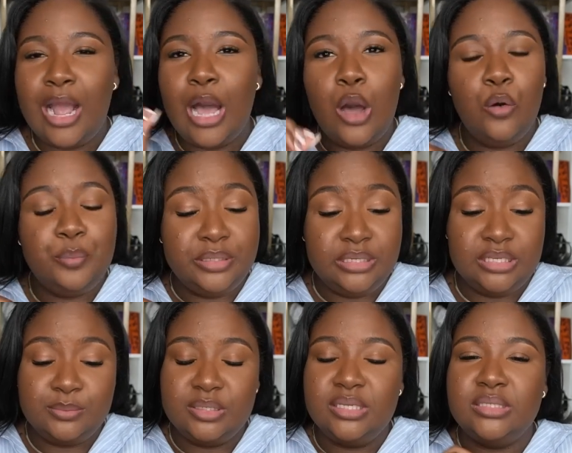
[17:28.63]
I hope it
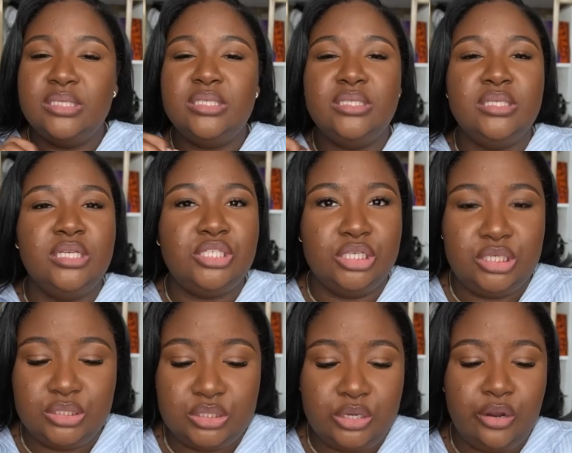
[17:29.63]
does because it's such a
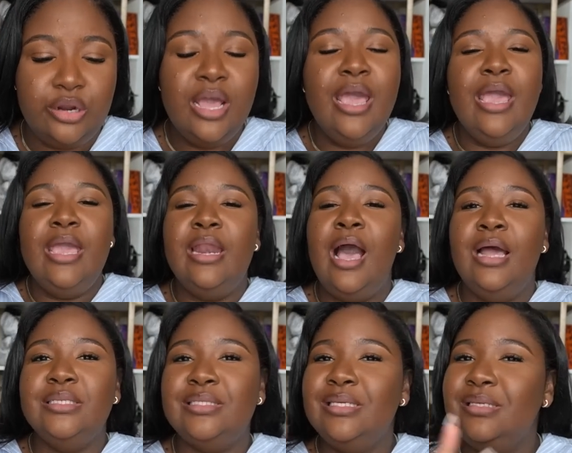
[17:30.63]
good skirt. And
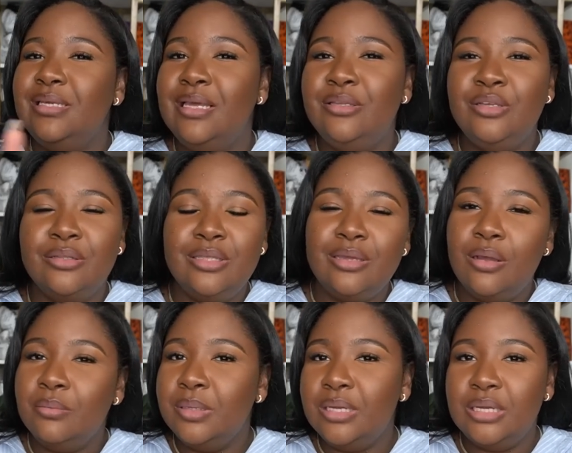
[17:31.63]
honestly, yeah, y'all thinking,
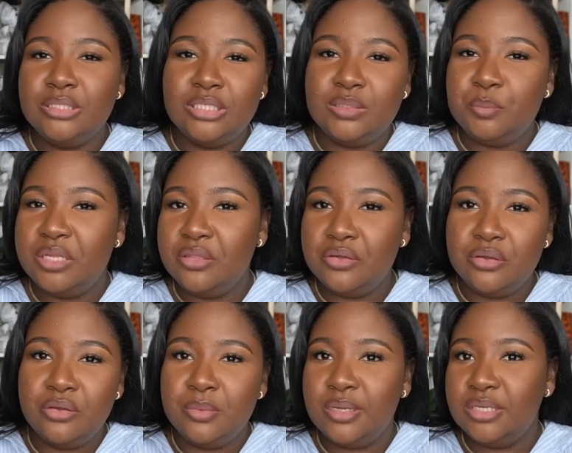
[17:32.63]
oh my gosh, it's
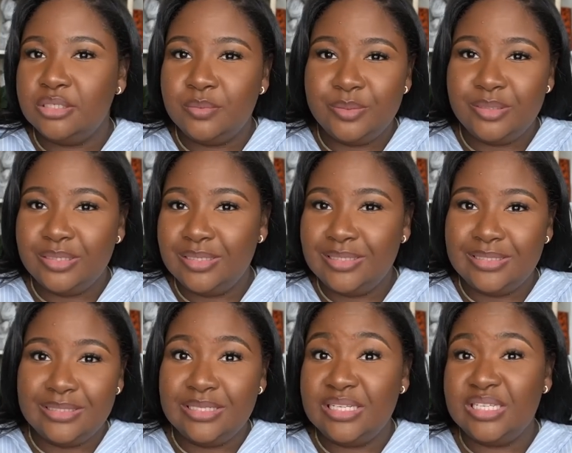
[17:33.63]
pleather, oh my gosh,
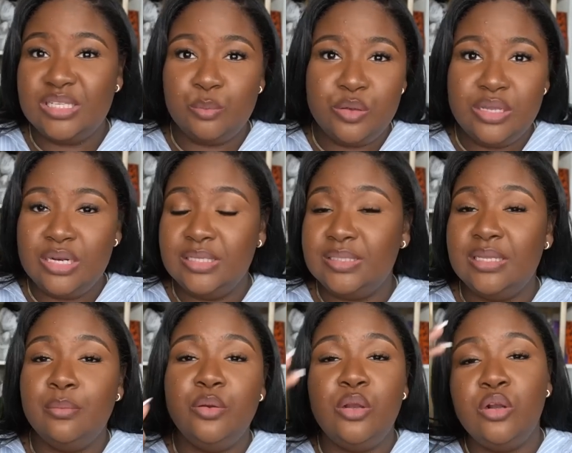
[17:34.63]
it is spring and it's
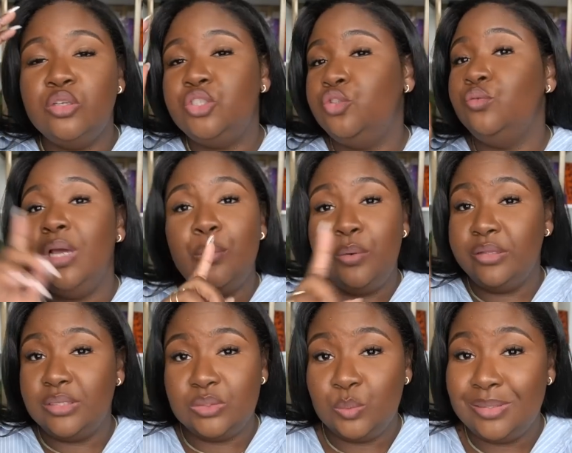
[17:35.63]
summer. Girl, do not wear
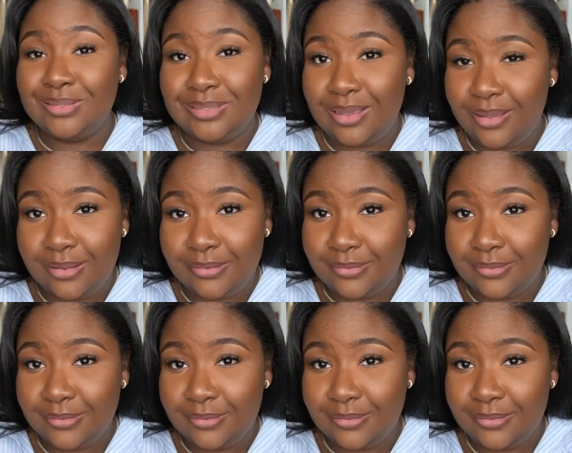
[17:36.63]
this when it's hot.